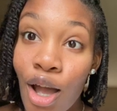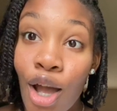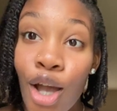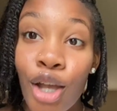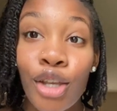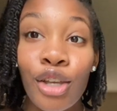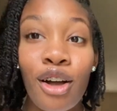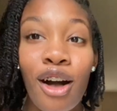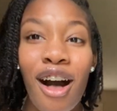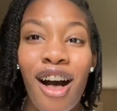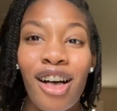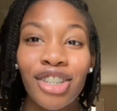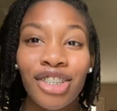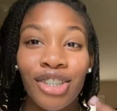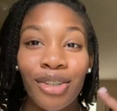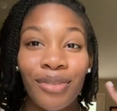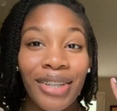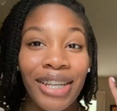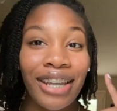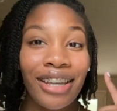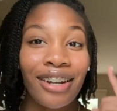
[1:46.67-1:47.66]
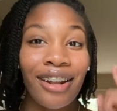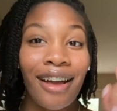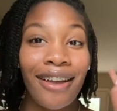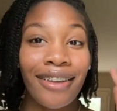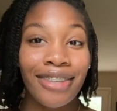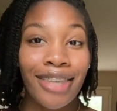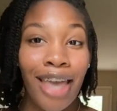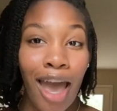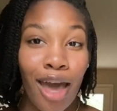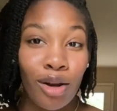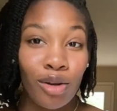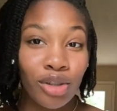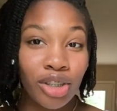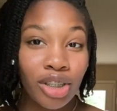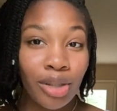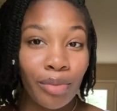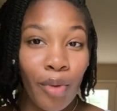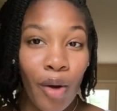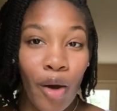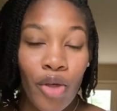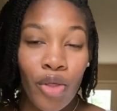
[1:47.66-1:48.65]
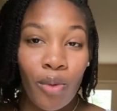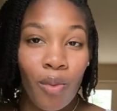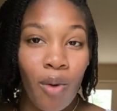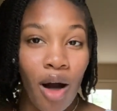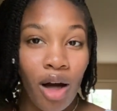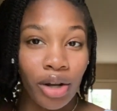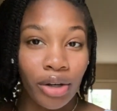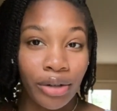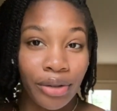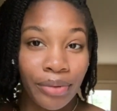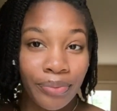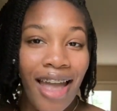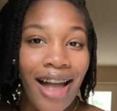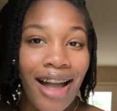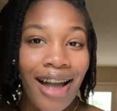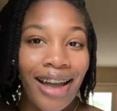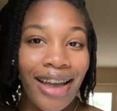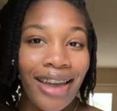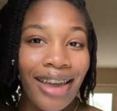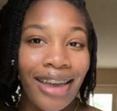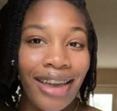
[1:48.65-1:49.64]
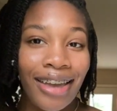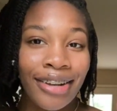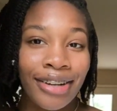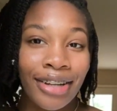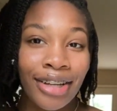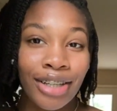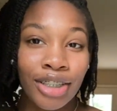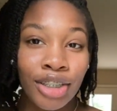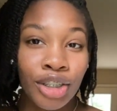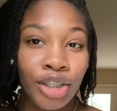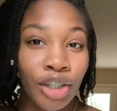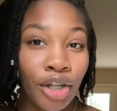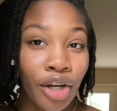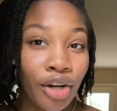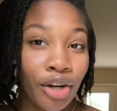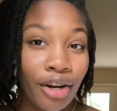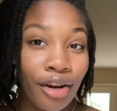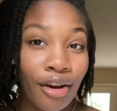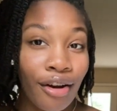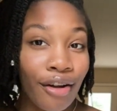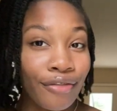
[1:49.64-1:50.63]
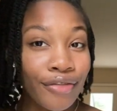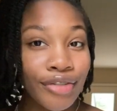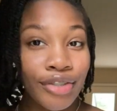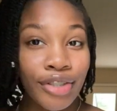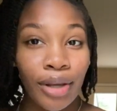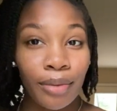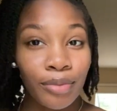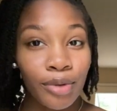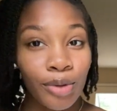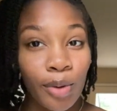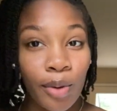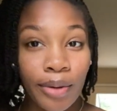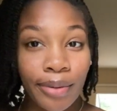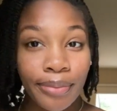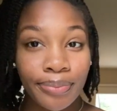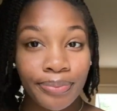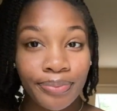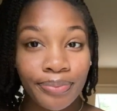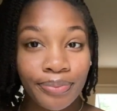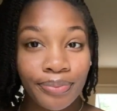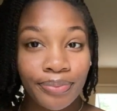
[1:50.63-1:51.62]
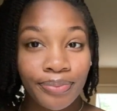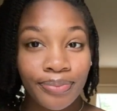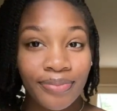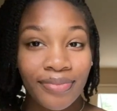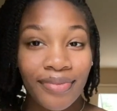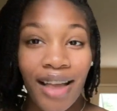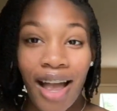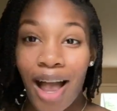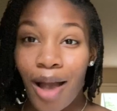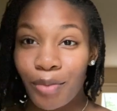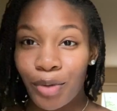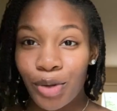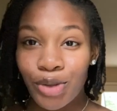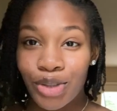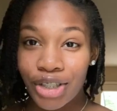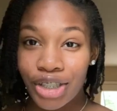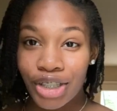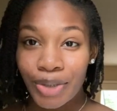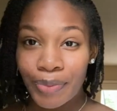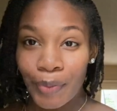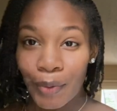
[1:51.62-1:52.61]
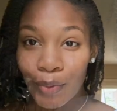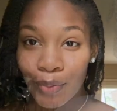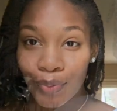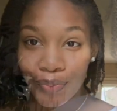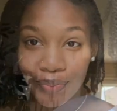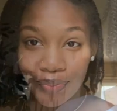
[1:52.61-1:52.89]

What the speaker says: You'll also need a kettle to boil the water and a stirrer of some sort. I'm using a spoon.